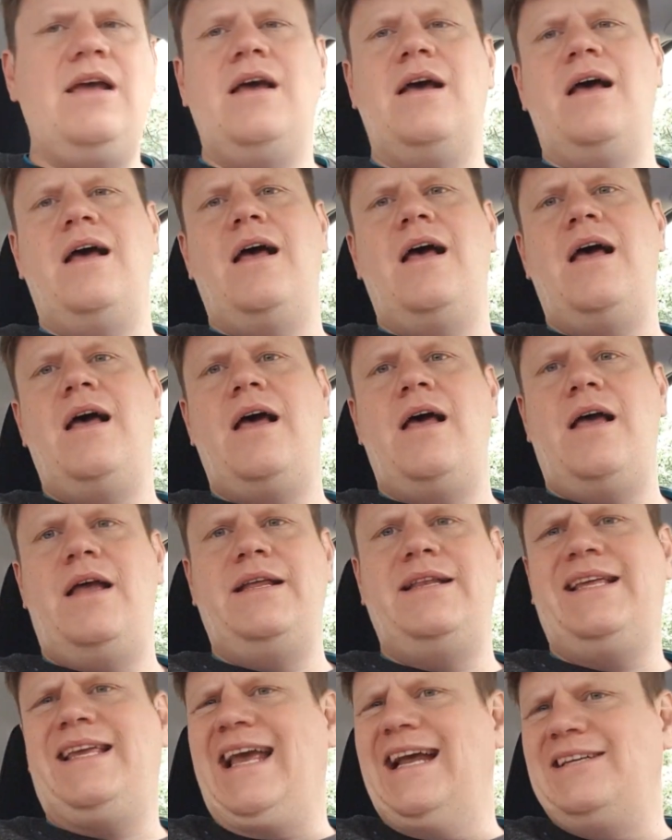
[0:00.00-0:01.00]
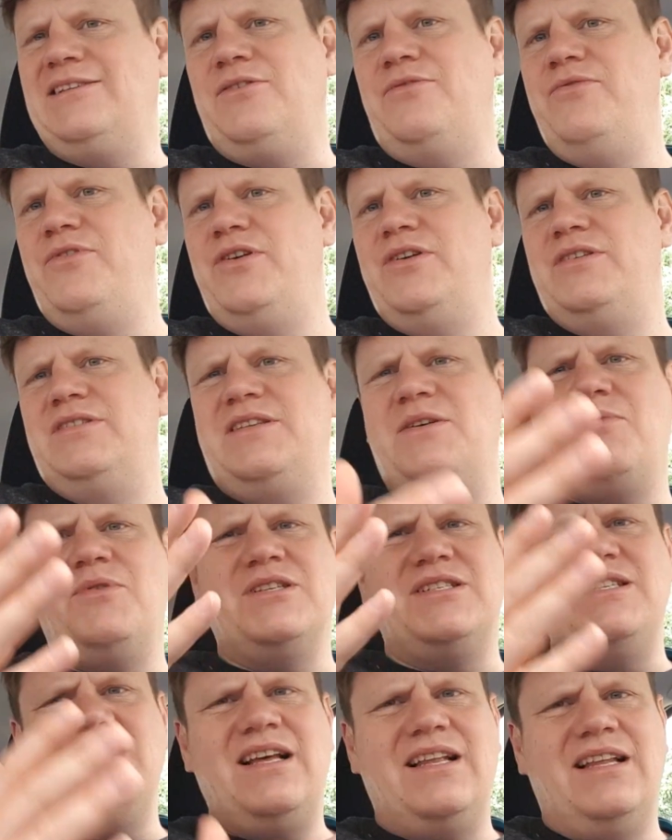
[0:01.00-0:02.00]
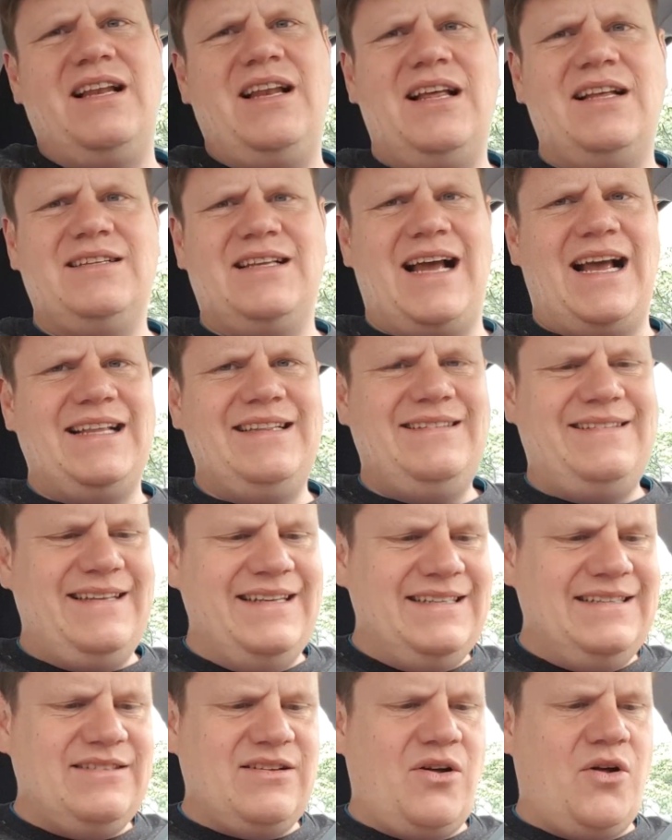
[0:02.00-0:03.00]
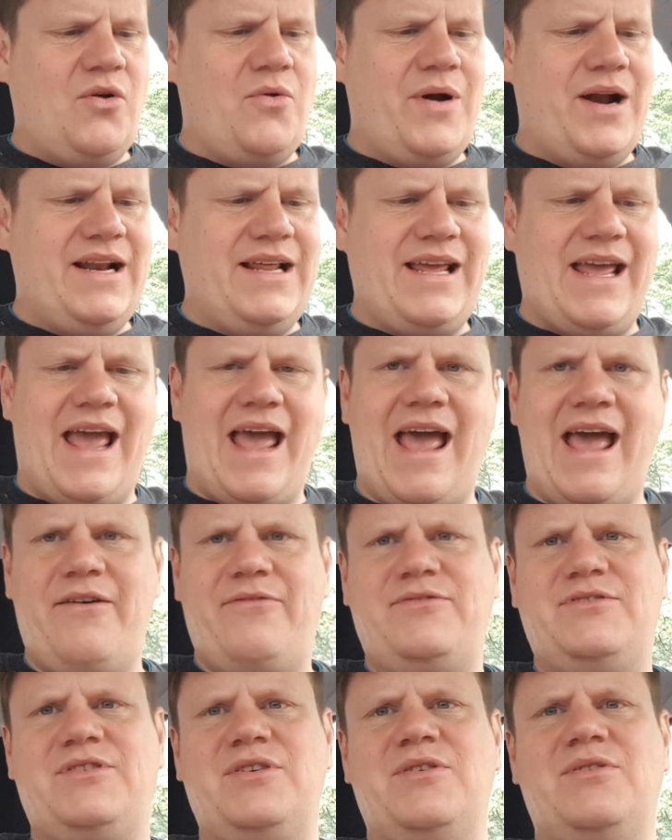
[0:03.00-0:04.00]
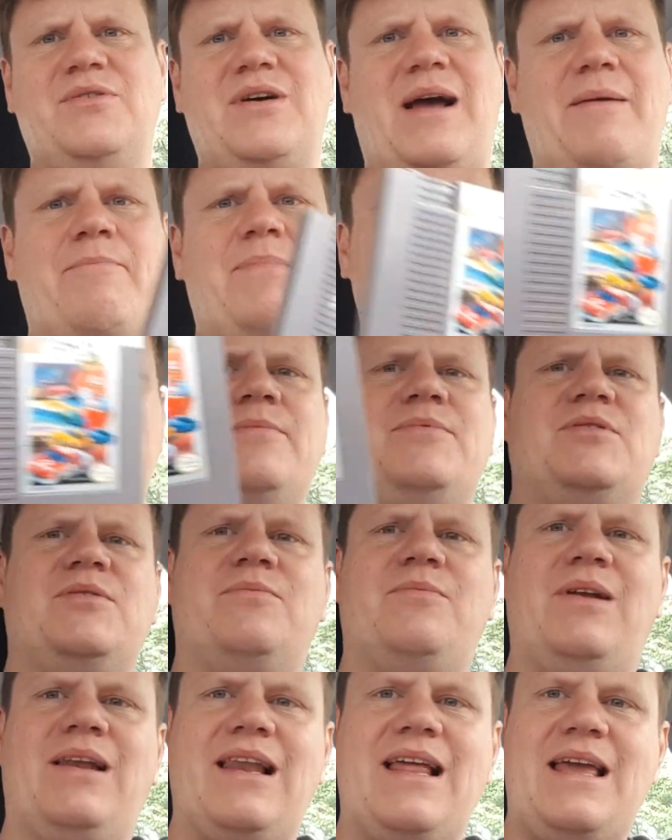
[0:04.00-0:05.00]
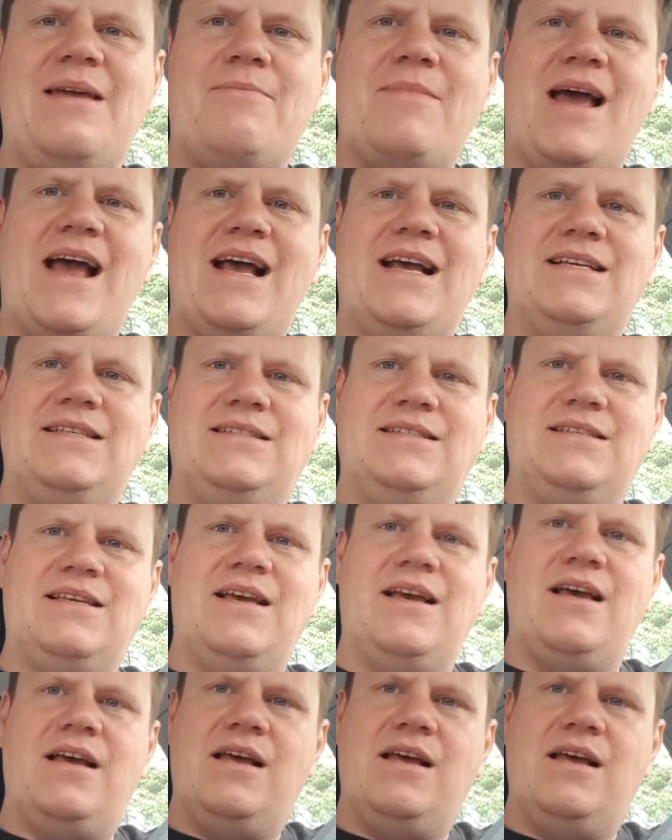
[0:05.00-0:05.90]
In the cash converters there was not a lot I didn't already have, so I picked up some lame ass